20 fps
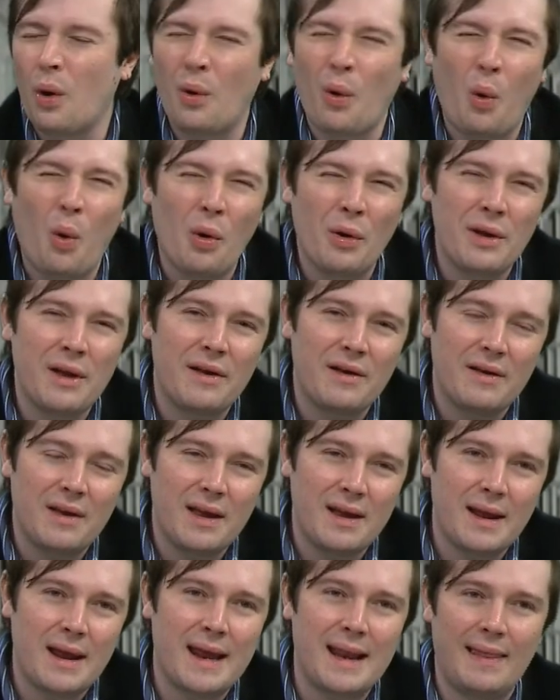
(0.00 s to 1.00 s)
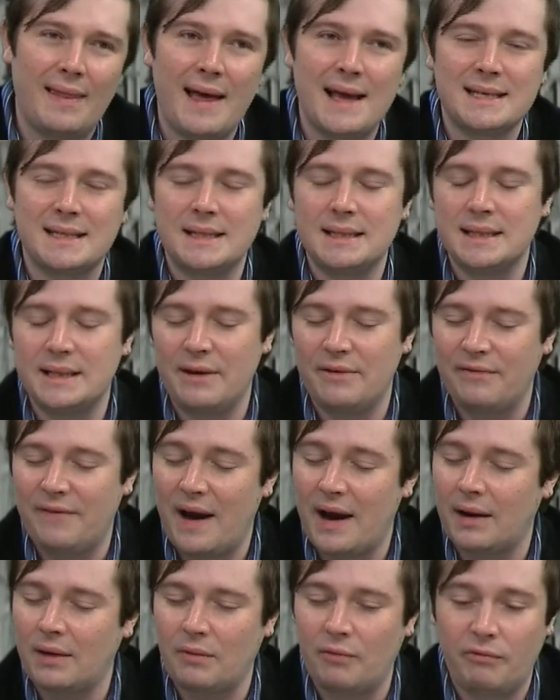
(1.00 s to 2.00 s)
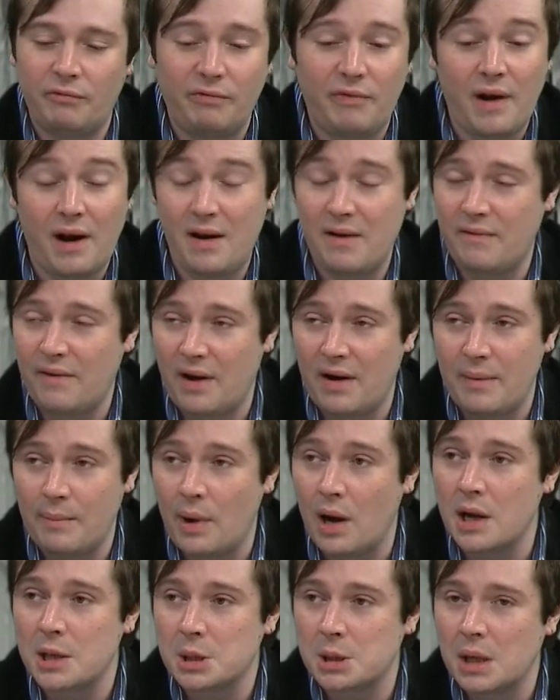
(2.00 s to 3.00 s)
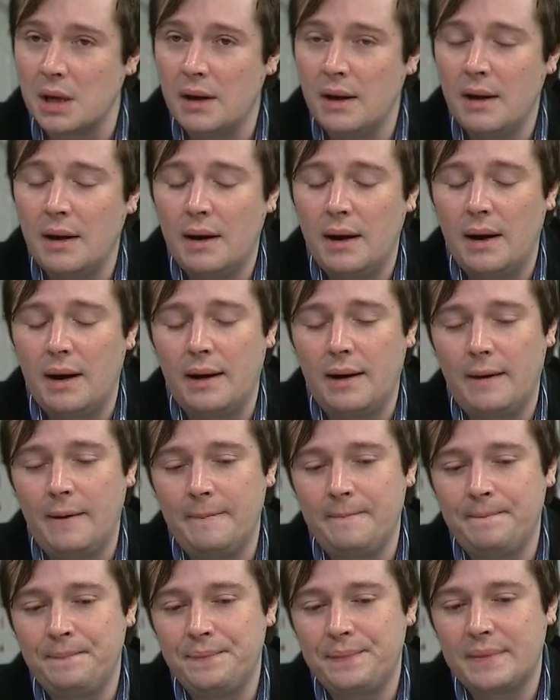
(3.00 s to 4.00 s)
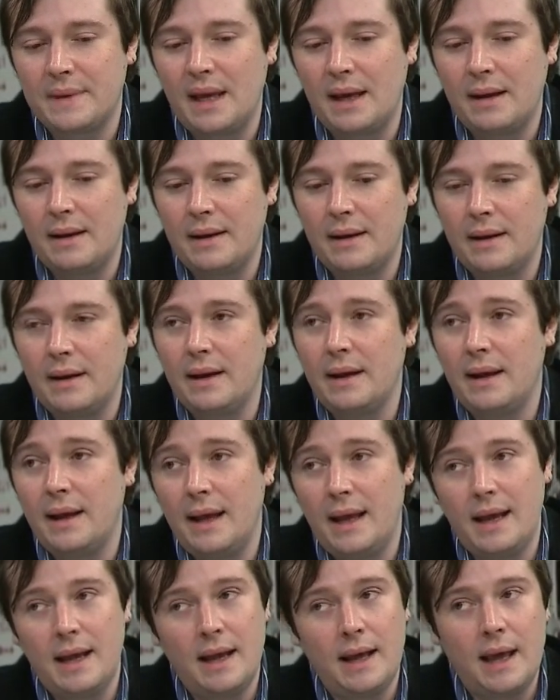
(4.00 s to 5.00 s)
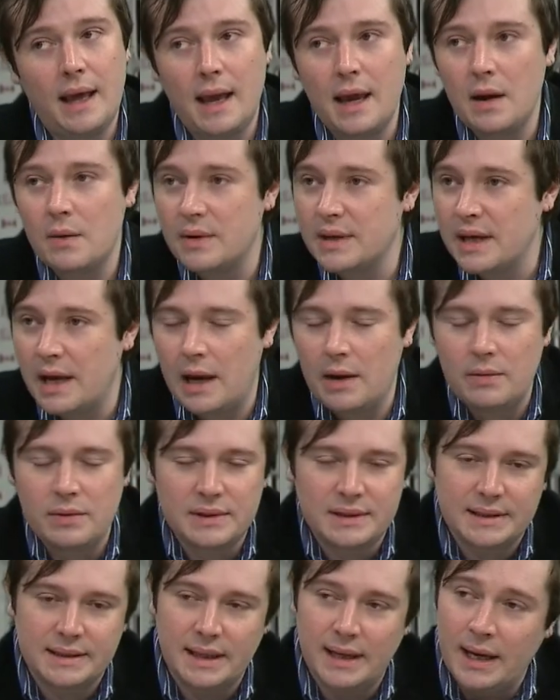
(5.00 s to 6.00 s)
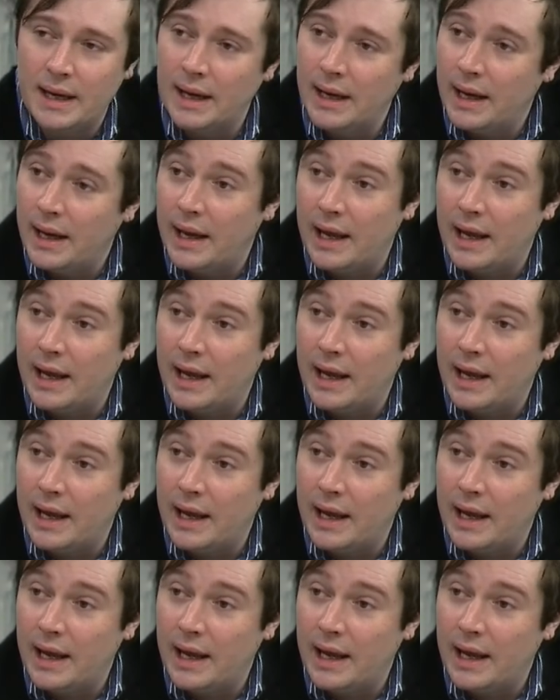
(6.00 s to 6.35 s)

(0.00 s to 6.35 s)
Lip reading: Or it lessens the effect very, very much. Well, it seems like that would do it if your mind is right.